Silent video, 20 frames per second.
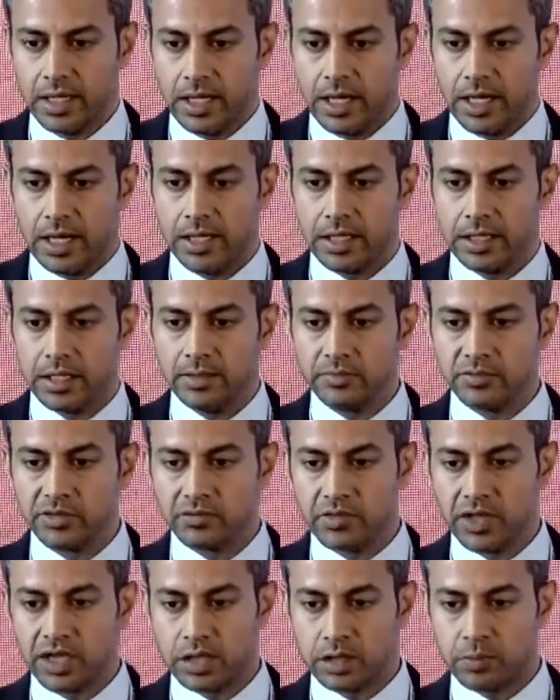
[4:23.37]
In terms of
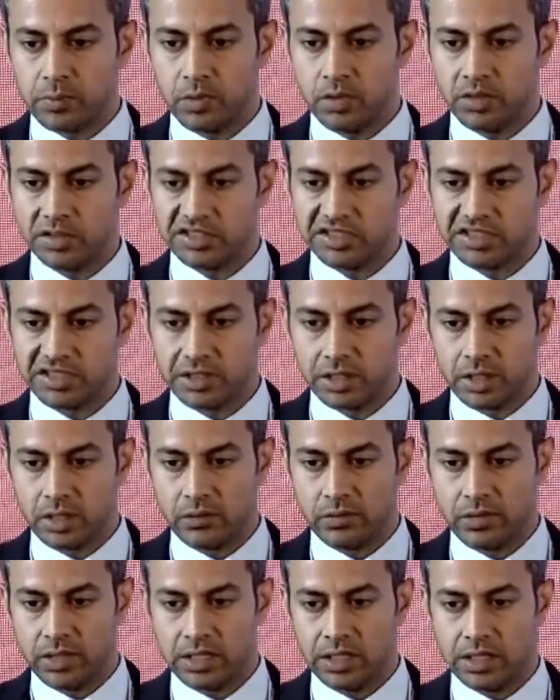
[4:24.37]
the exports,
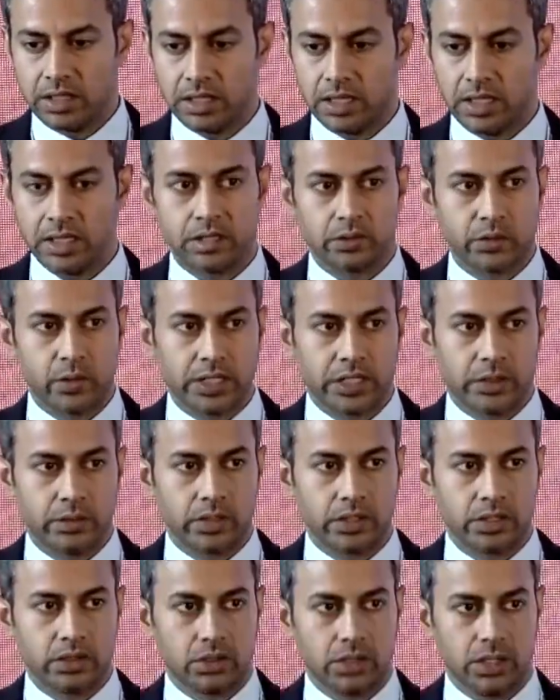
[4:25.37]
in
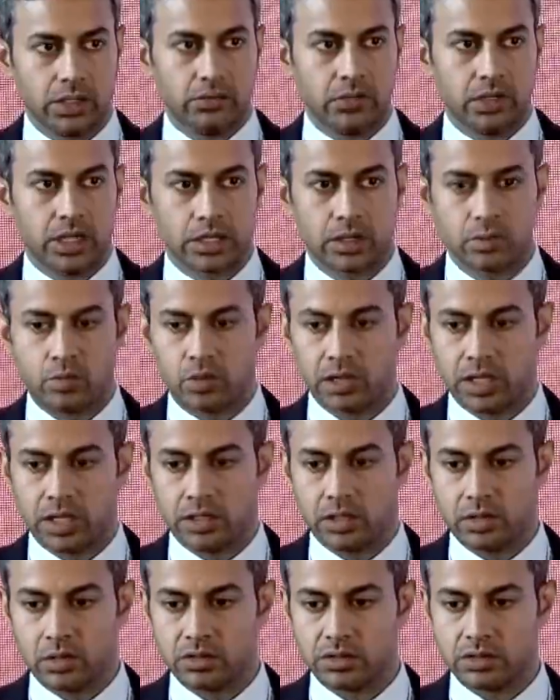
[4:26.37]
2023 we exported
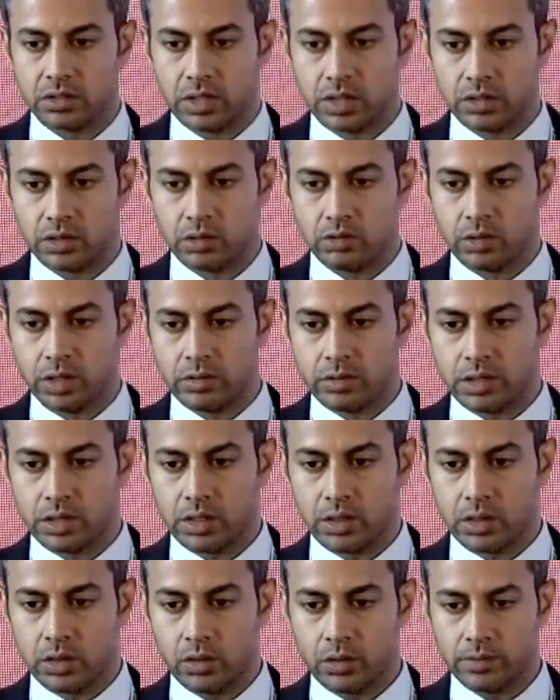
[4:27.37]
close to around 2,000
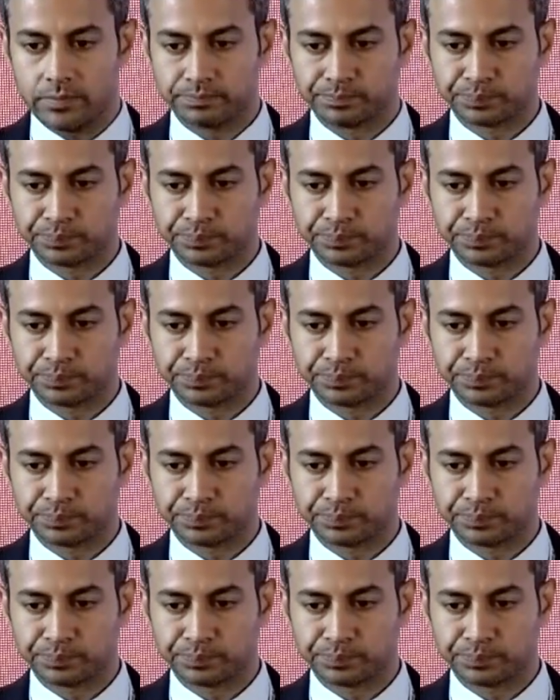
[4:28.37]
crore.